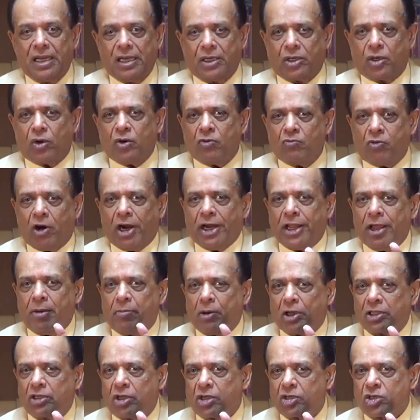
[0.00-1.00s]
Don't worry
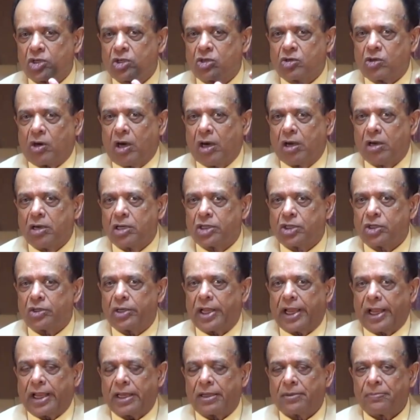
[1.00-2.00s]
about the struggle
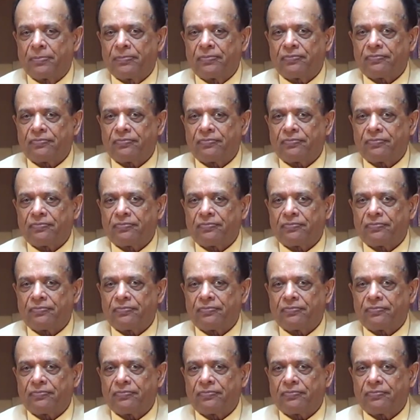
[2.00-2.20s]
today.